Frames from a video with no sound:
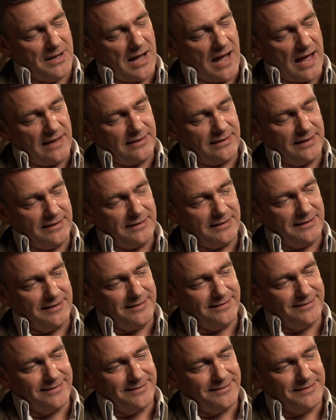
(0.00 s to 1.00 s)
I think
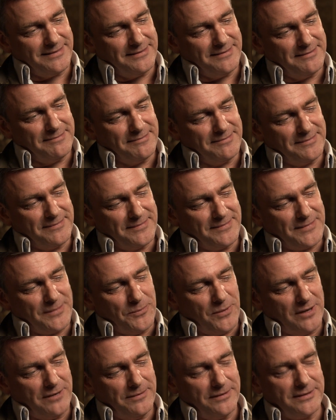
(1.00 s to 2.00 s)
the
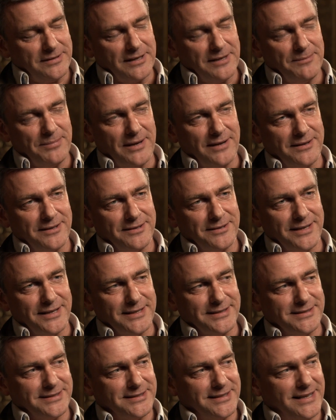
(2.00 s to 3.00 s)
wonderful thing about
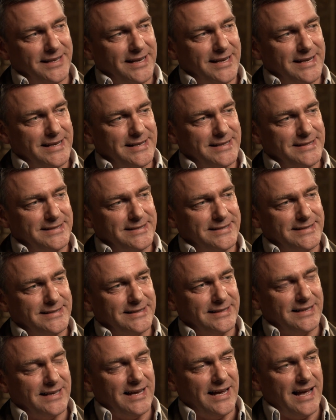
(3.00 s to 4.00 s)
Chris is,
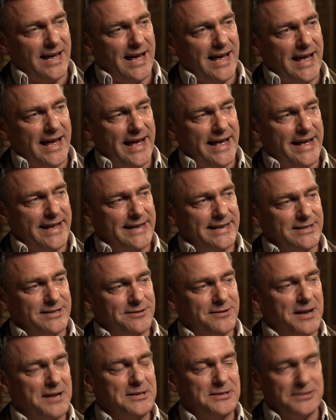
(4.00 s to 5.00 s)
and
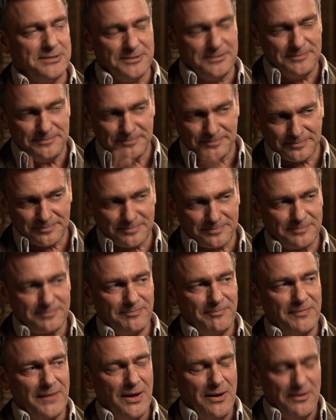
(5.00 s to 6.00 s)
credit to
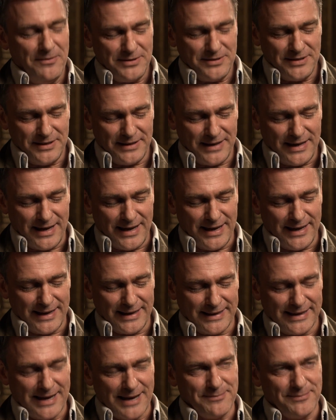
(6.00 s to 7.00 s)
obviously uh,
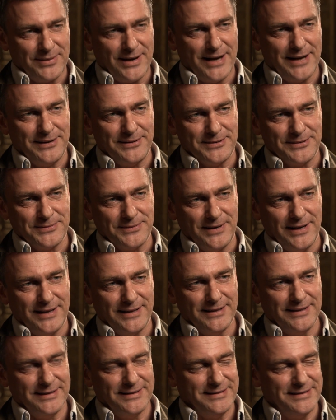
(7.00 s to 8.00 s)
Ken Branagh as
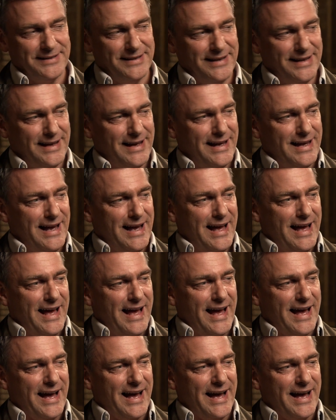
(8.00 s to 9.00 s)
well.
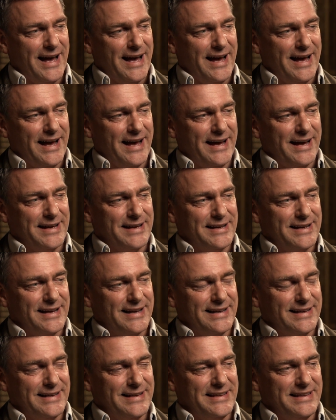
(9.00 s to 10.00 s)
Uh,
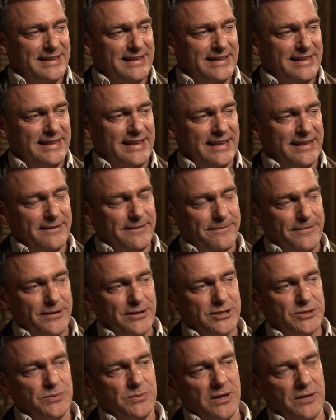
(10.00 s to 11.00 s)
in the
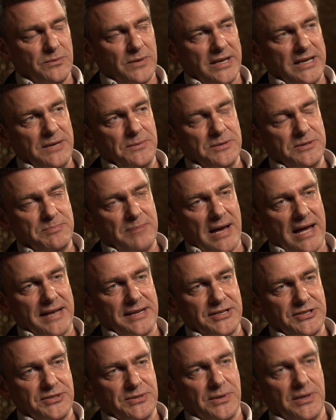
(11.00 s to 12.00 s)
first one, when he was
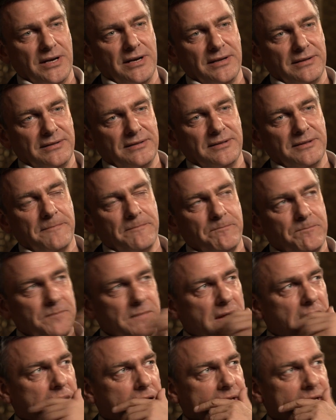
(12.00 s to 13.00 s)
banished to Earth,
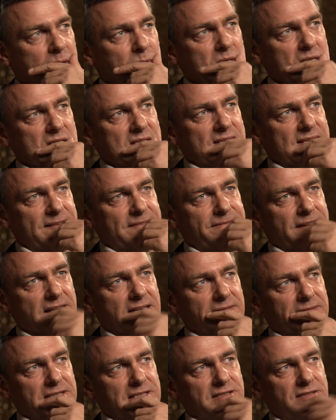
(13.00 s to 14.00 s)
and he was
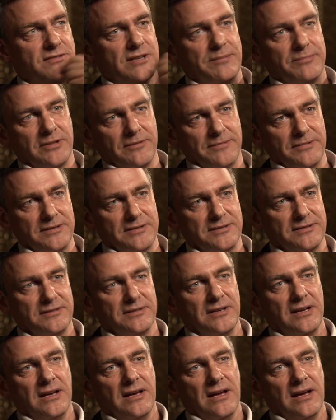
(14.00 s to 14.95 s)
effectively stripped of his